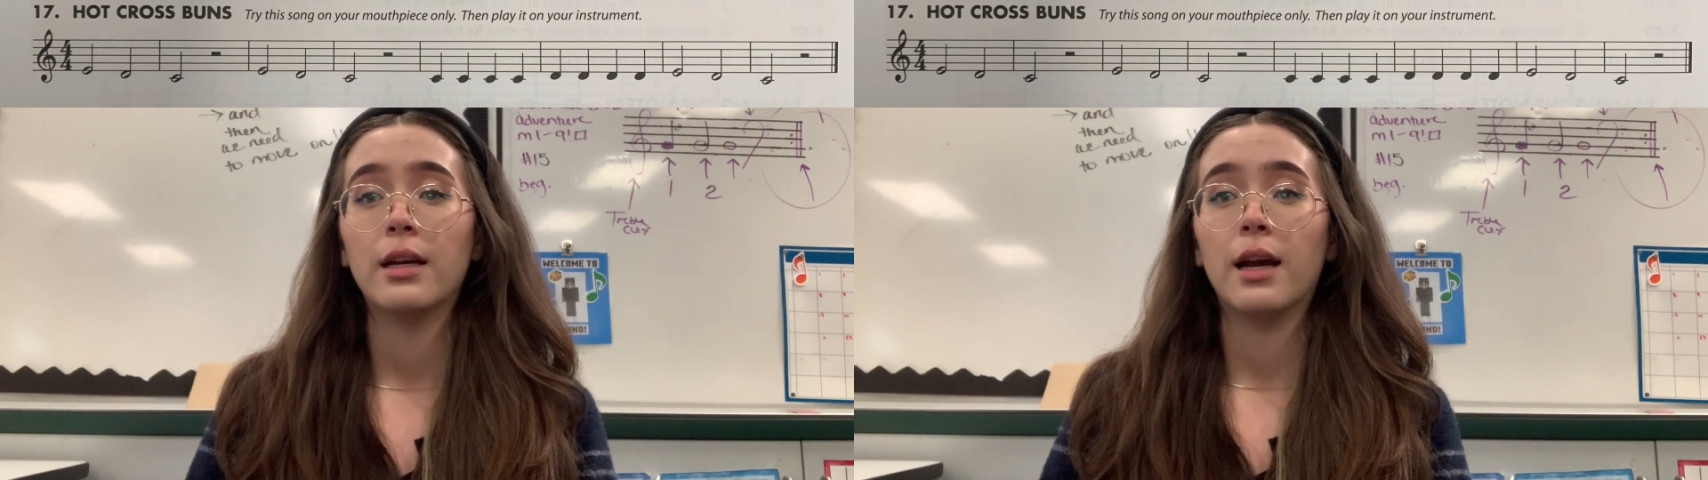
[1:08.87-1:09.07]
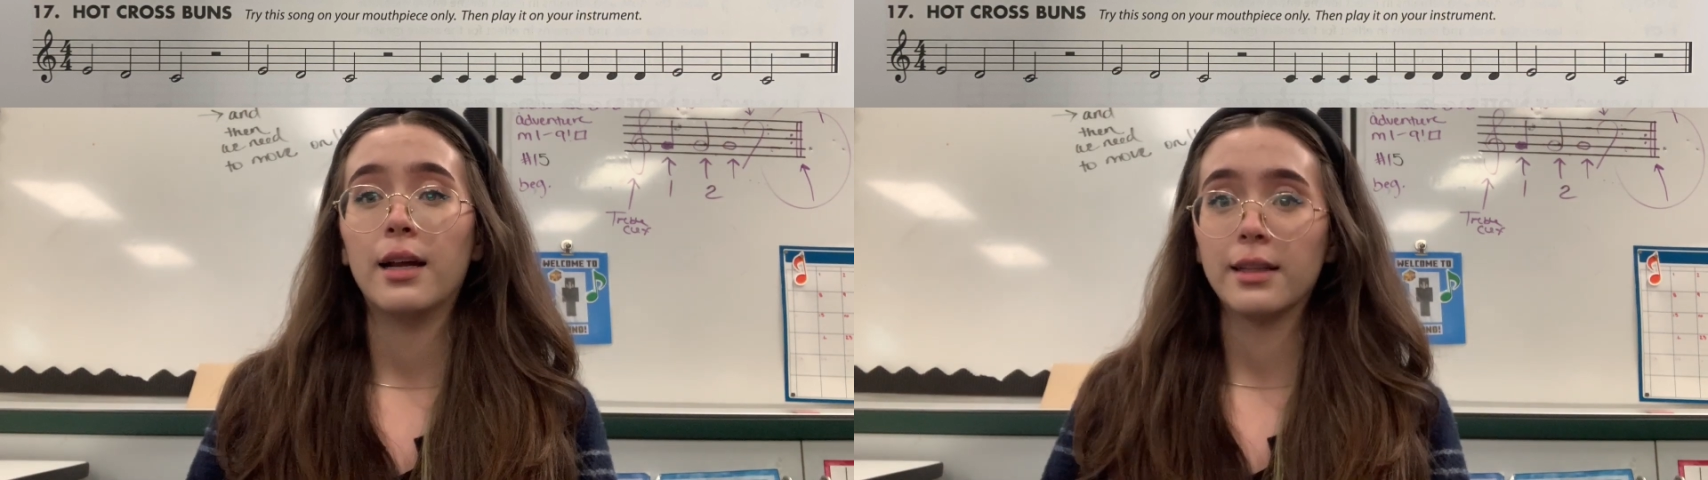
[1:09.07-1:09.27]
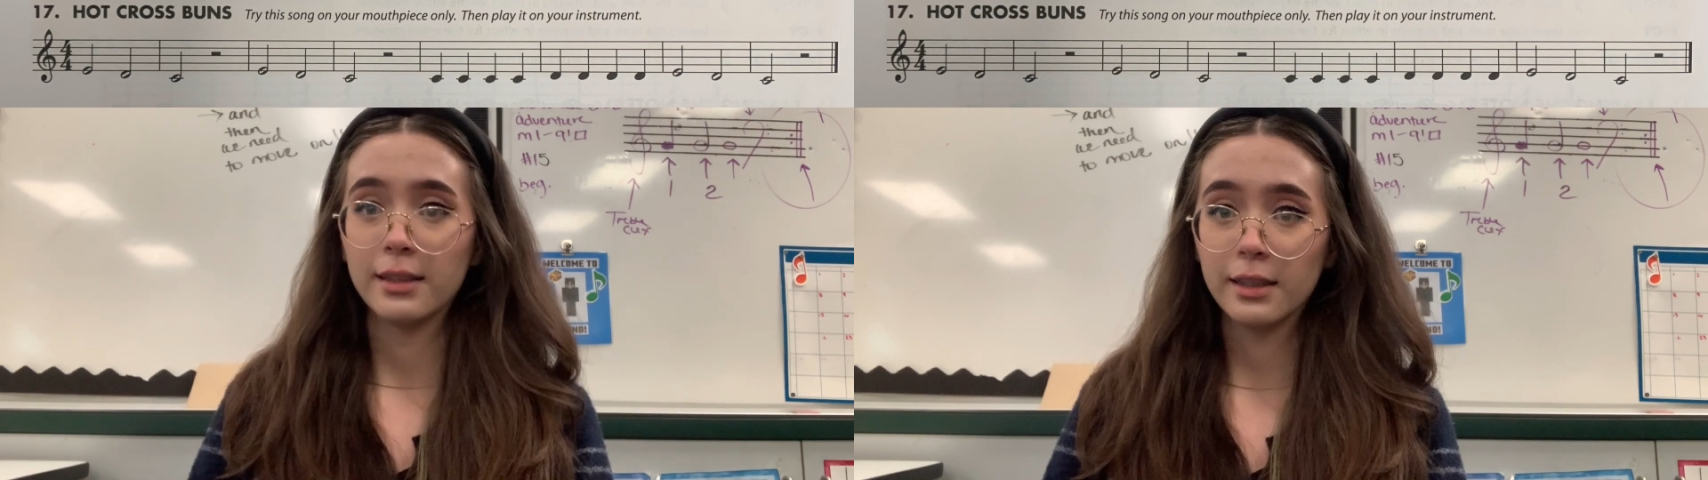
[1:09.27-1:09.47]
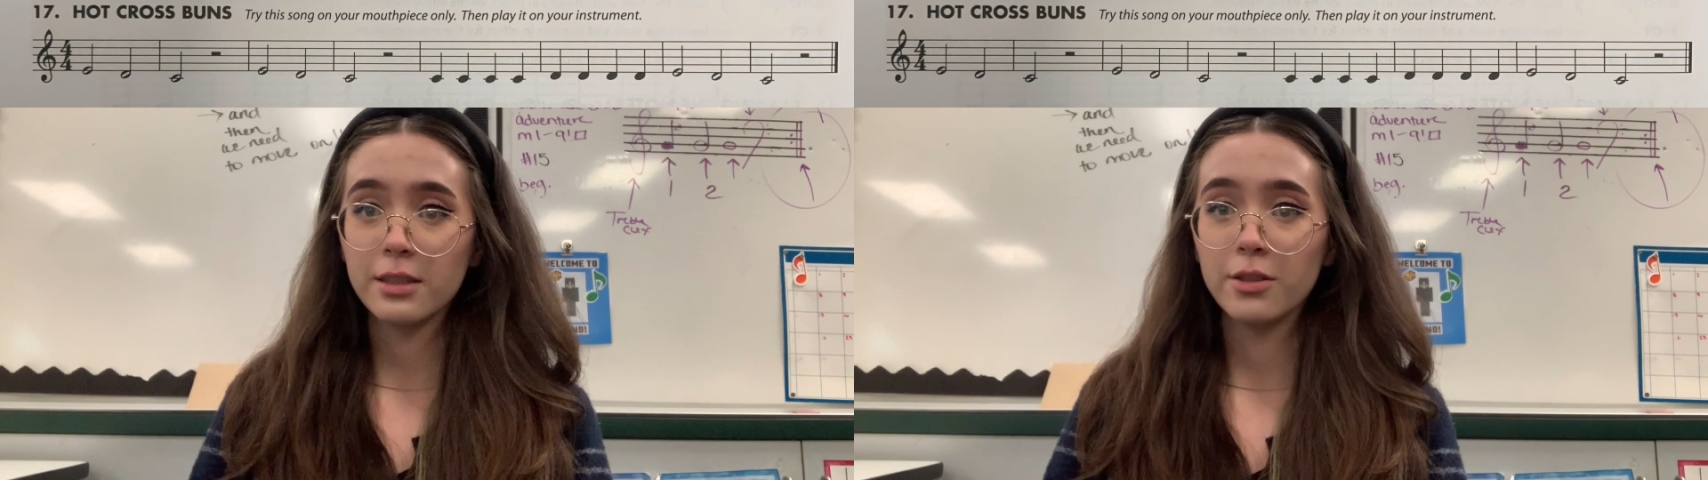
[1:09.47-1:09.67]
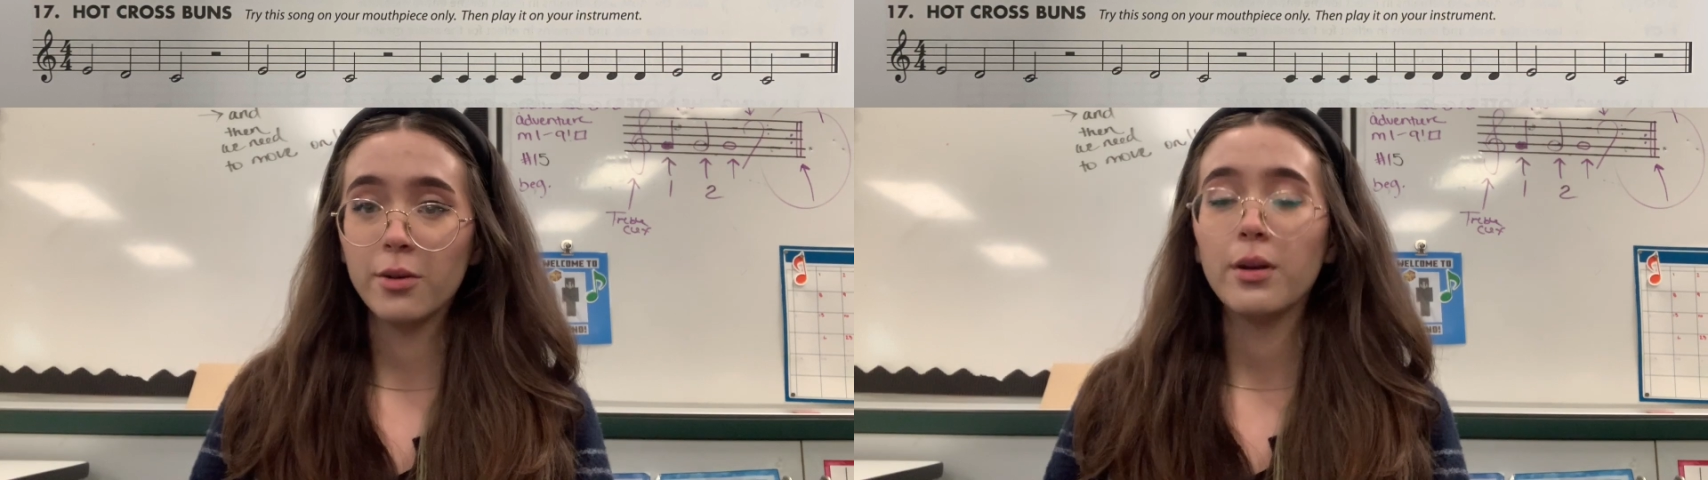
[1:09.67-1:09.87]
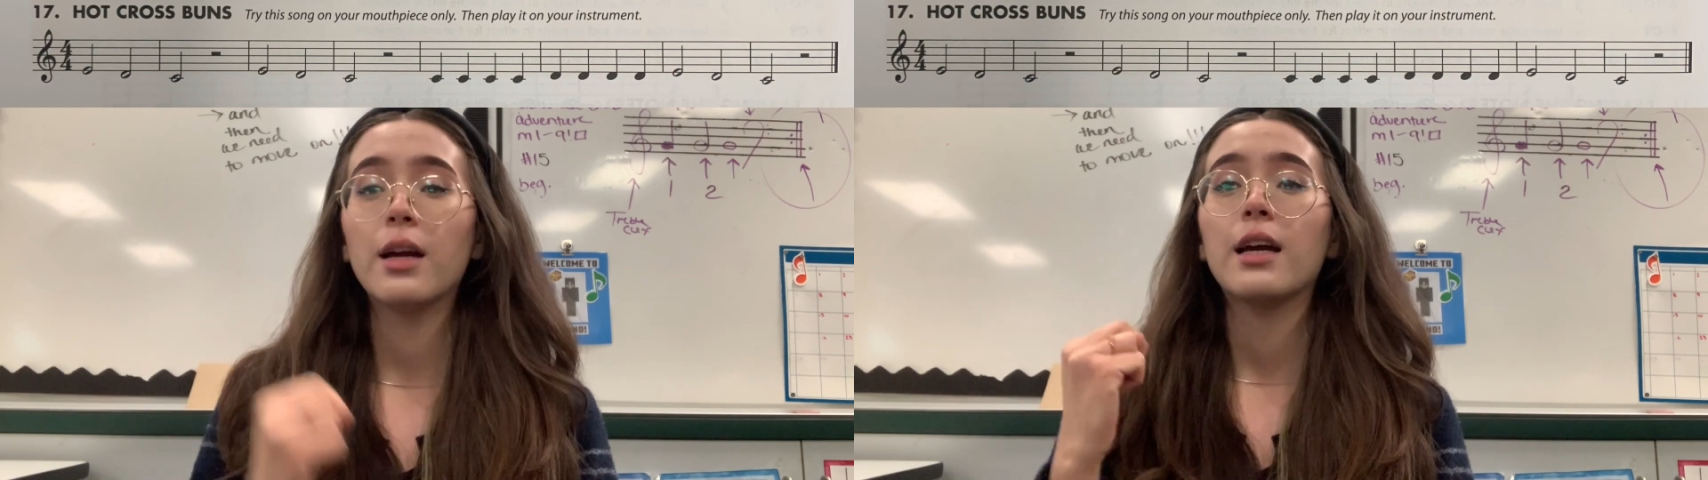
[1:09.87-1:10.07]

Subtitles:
And then the next note,